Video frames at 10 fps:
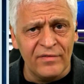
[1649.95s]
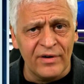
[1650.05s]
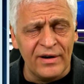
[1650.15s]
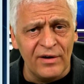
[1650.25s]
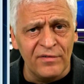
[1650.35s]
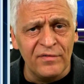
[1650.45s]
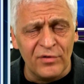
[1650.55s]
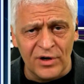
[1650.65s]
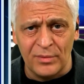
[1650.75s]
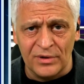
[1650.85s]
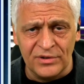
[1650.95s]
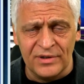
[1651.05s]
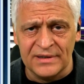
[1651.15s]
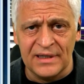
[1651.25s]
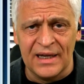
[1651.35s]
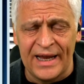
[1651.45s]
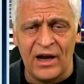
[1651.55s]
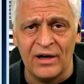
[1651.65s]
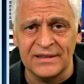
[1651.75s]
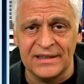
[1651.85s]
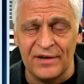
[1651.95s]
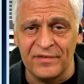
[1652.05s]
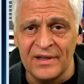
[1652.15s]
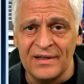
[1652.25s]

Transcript: very affordable too. It's not high cost stuff.